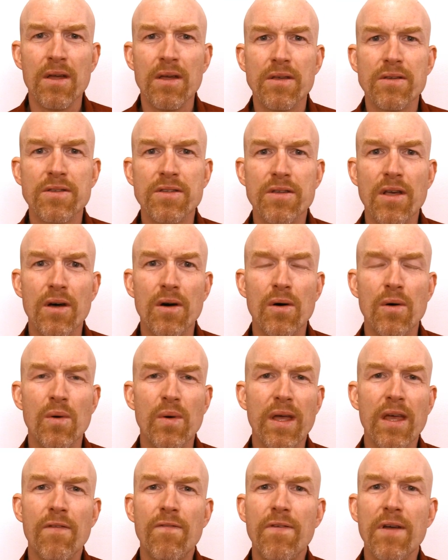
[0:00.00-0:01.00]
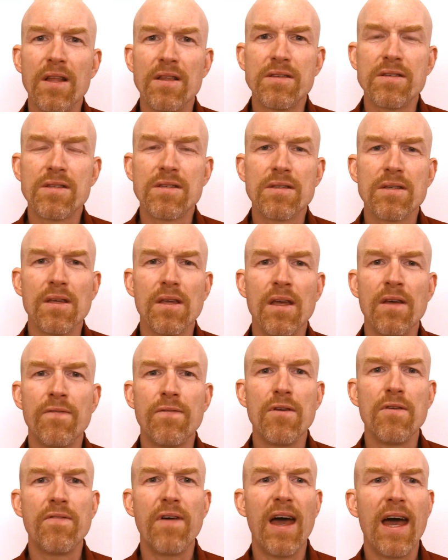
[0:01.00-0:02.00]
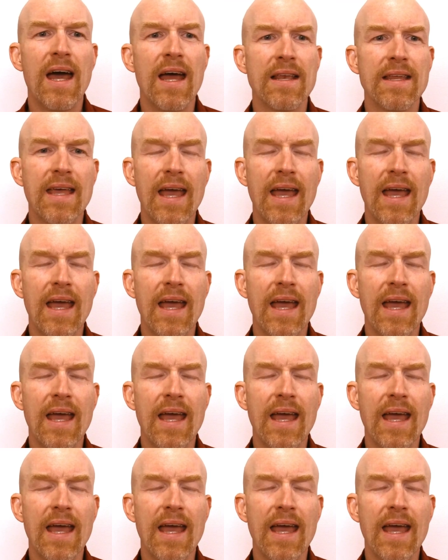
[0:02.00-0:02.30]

So if you've had